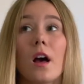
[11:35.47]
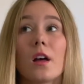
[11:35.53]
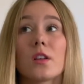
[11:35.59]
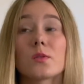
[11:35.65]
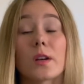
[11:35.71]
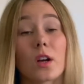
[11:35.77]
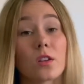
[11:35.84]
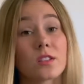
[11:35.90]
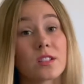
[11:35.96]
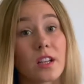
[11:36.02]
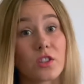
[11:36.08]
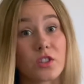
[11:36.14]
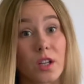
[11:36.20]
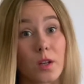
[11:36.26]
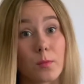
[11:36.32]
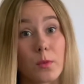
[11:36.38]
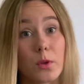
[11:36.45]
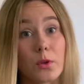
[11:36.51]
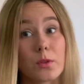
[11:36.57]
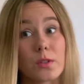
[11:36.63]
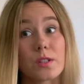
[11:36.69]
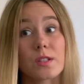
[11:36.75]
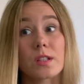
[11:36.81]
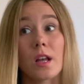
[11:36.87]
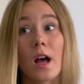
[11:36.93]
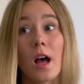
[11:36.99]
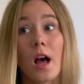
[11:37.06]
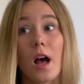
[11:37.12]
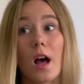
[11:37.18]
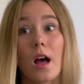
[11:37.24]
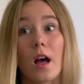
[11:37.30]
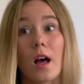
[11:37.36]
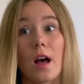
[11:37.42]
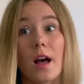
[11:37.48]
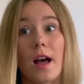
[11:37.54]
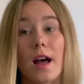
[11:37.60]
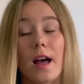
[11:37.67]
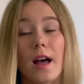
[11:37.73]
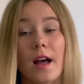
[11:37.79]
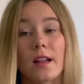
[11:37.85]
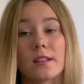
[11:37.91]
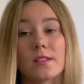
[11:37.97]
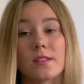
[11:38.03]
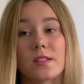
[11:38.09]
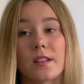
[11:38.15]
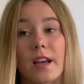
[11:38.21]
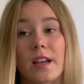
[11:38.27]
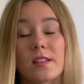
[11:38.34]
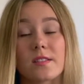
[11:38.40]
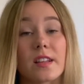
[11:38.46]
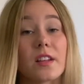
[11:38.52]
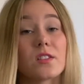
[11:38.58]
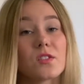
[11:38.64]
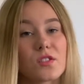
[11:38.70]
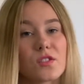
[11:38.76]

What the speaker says: So I contacted Jacquemus, and they said,